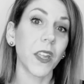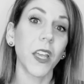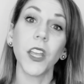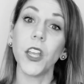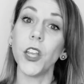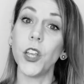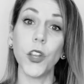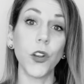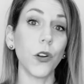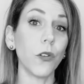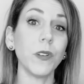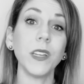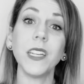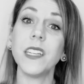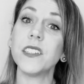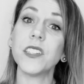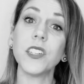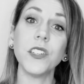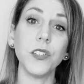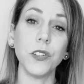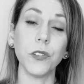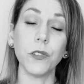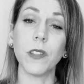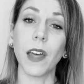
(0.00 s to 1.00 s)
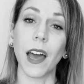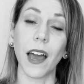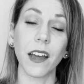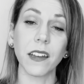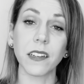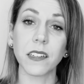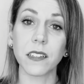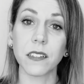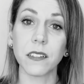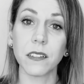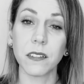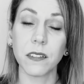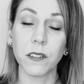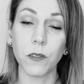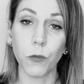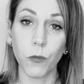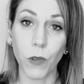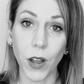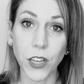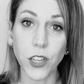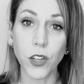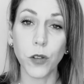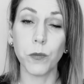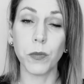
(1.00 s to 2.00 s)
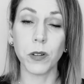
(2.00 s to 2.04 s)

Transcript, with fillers: You don't need to do that when you